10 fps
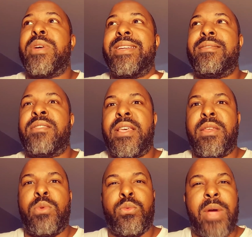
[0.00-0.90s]
can say
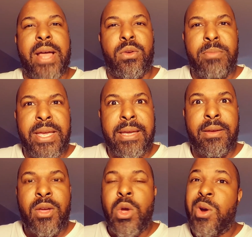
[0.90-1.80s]
that would rattle me
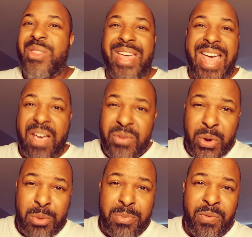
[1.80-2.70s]
or that I haven't
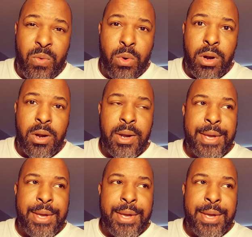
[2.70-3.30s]
heard before,